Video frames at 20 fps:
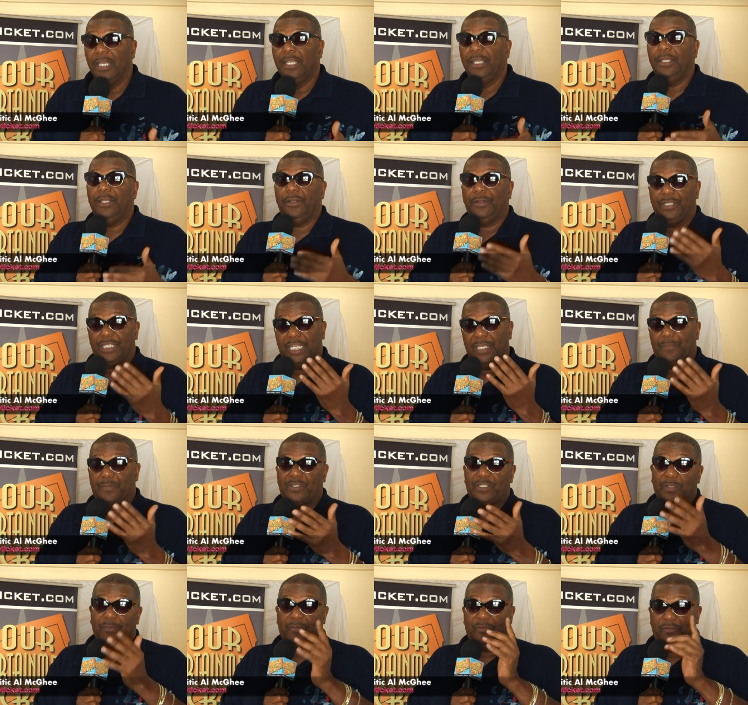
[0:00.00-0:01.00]
You know, to keep it
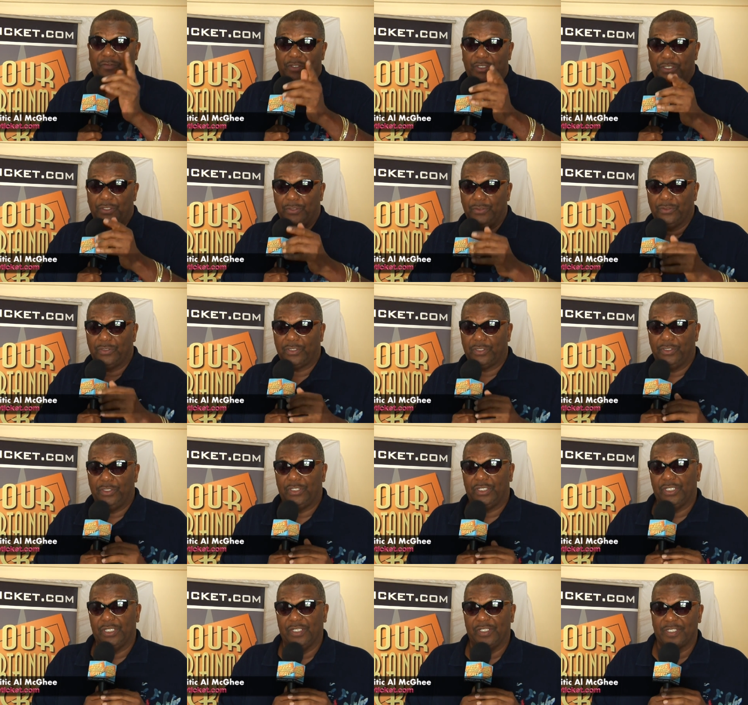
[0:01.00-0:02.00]
simple for you so you
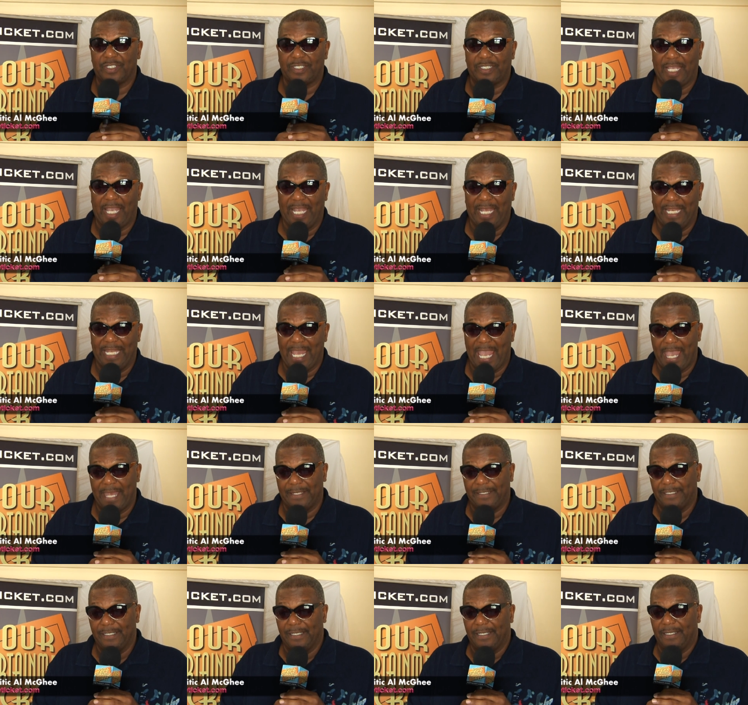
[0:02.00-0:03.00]
can understand that.
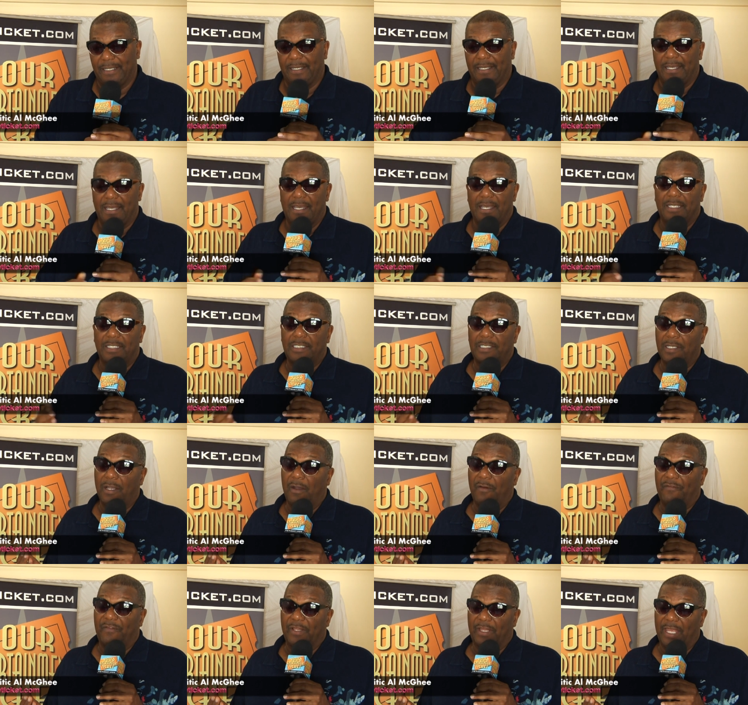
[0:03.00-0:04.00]

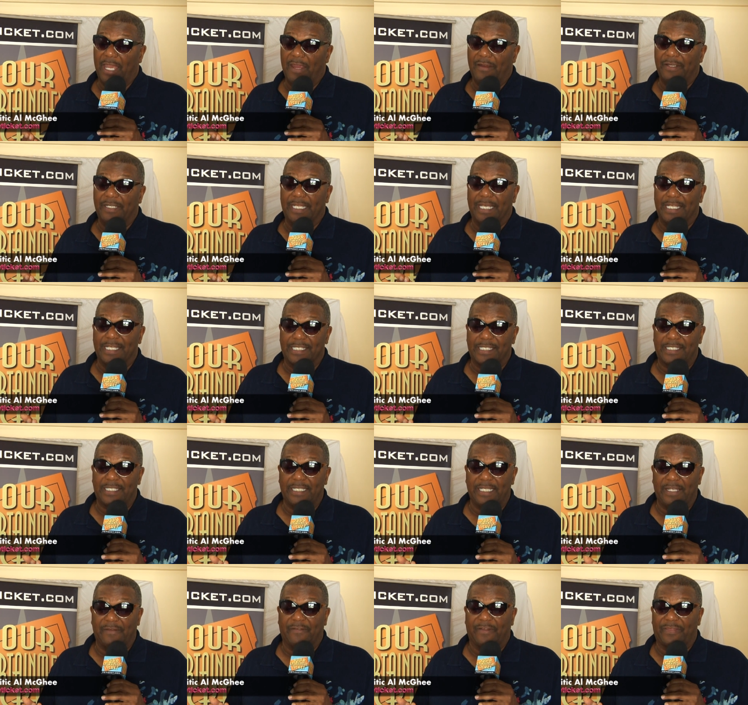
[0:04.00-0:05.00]
So Valerian and the
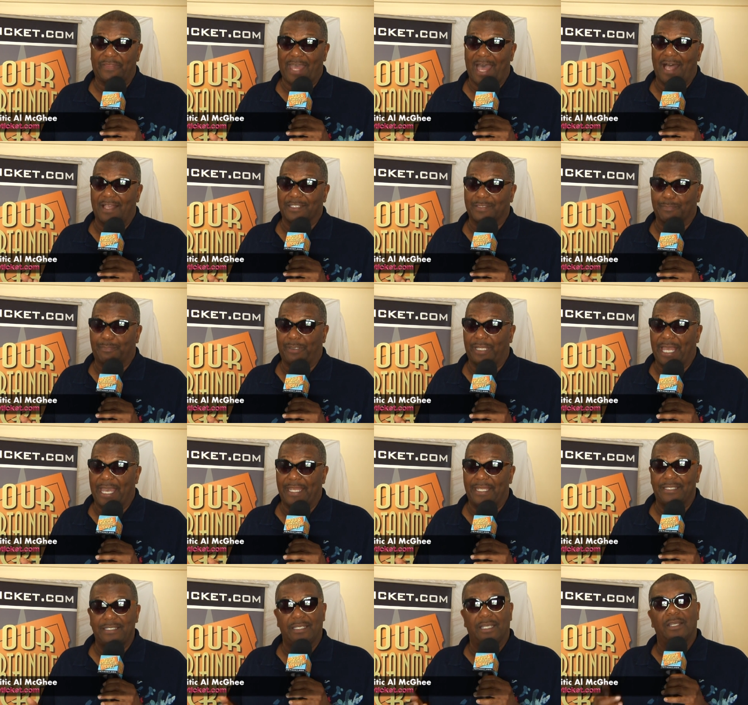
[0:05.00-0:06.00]
City of a Thousand
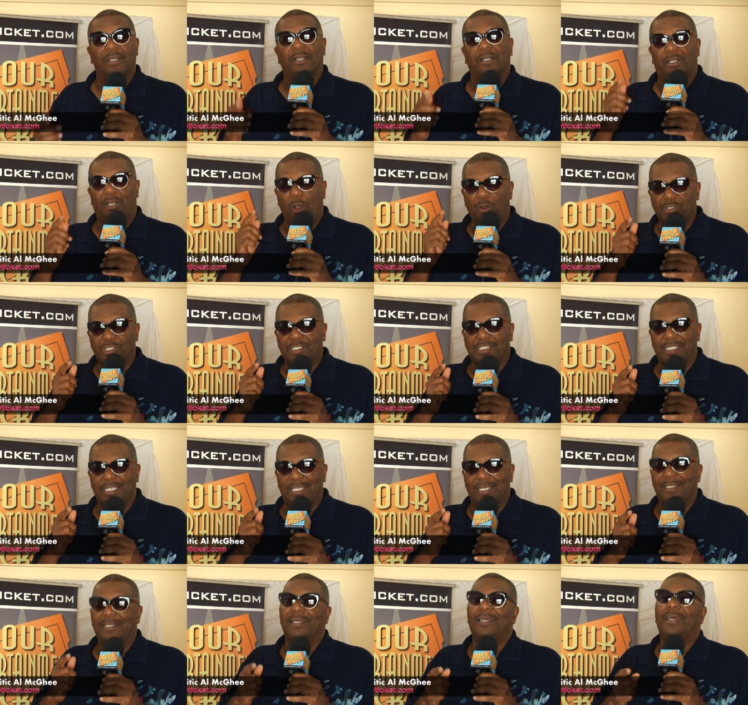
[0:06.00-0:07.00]
Planets, go
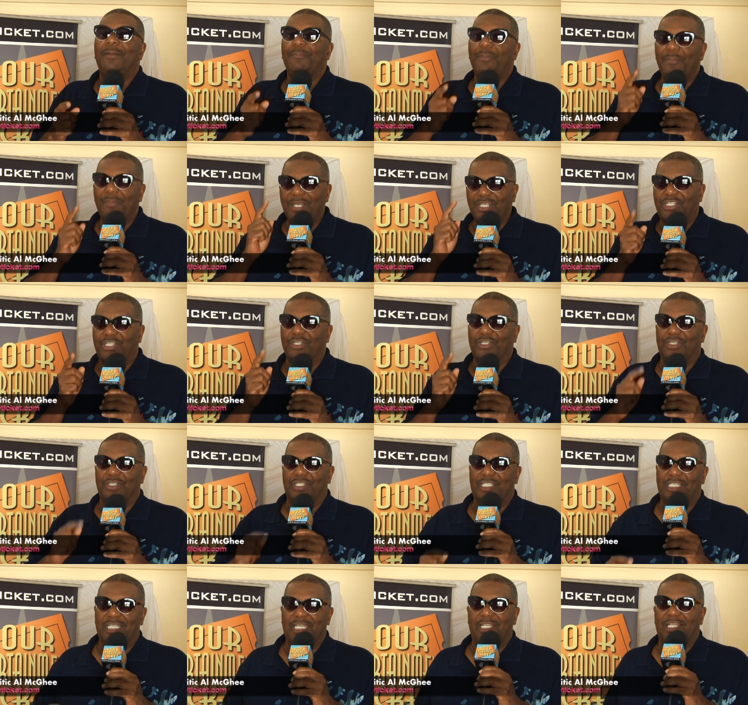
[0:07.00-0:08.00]
see it, but make sure you
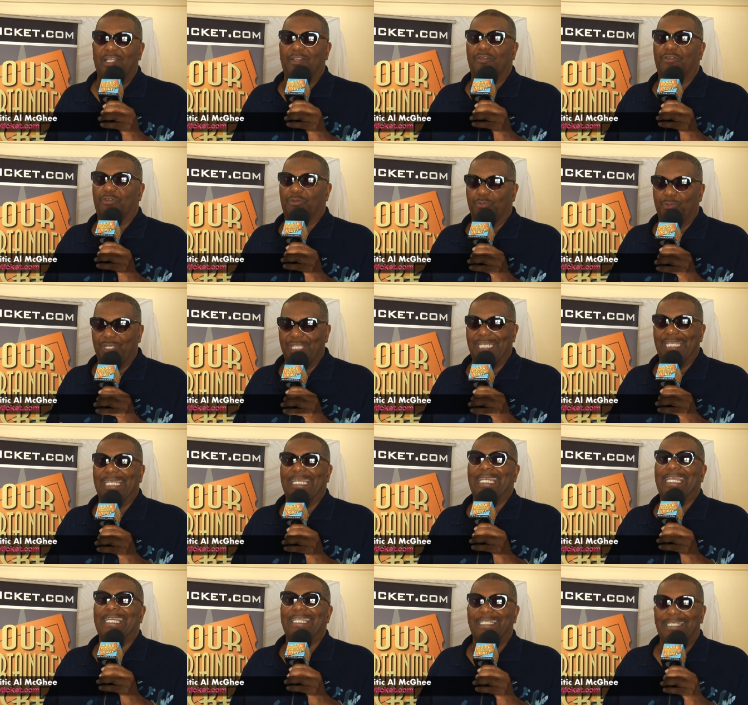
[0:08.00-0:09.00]
see it in
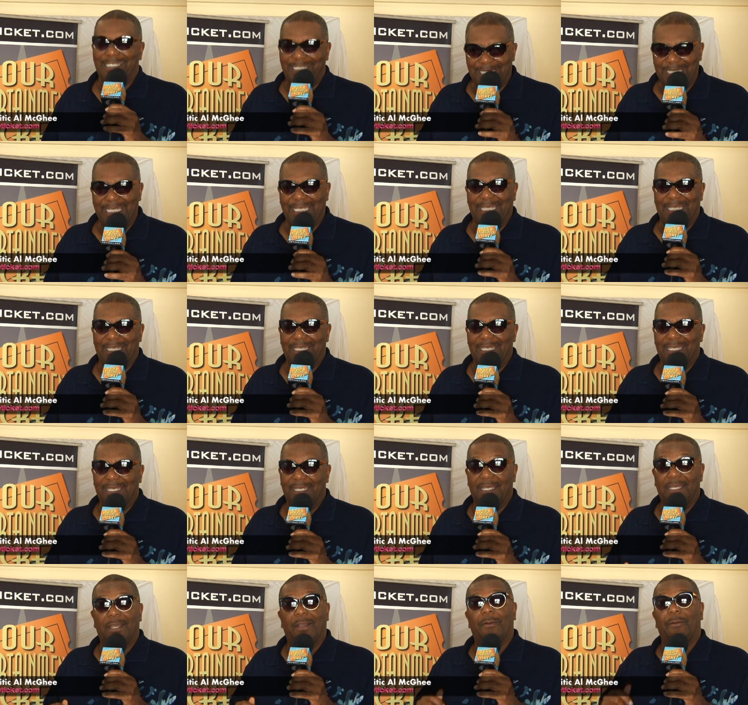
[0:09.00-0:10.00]
3D.
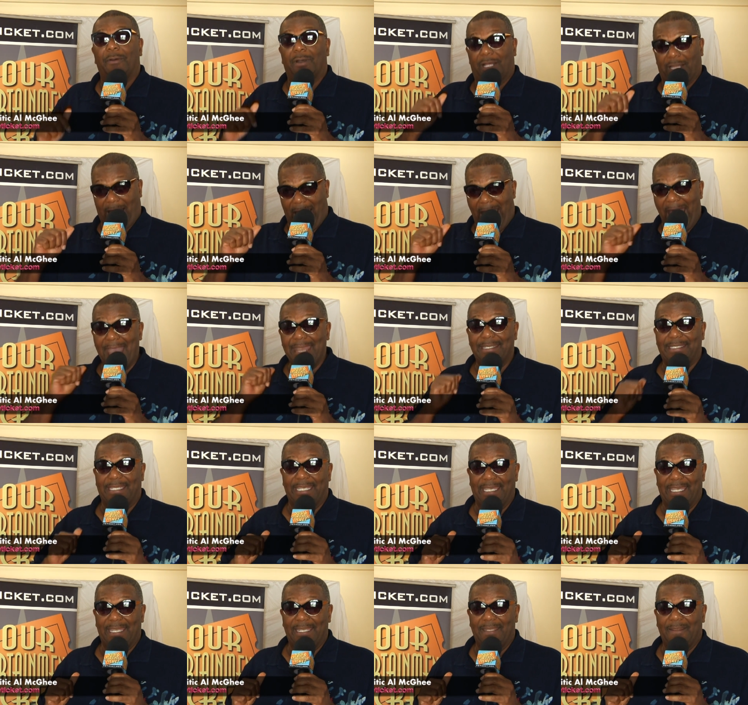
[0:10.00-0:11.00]
Well, I
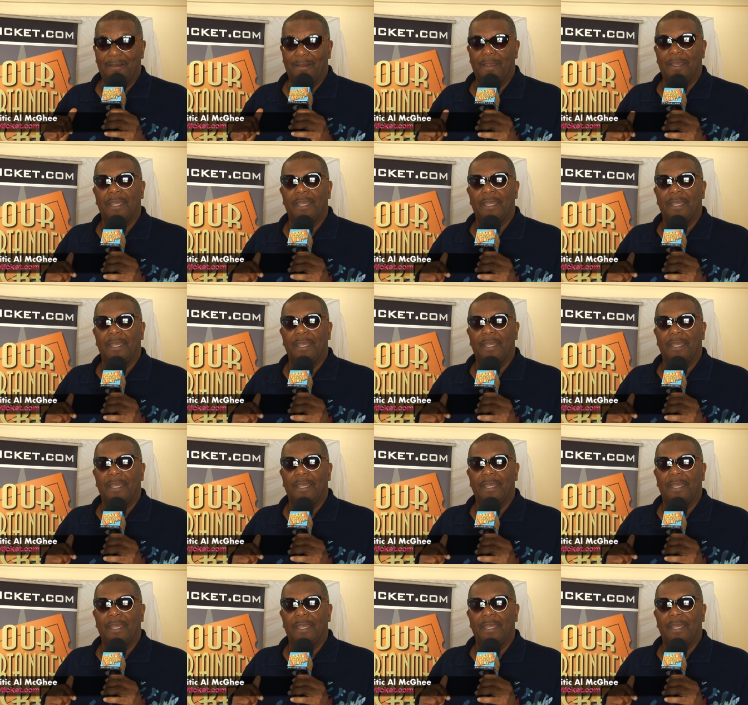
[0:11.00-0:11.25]
did.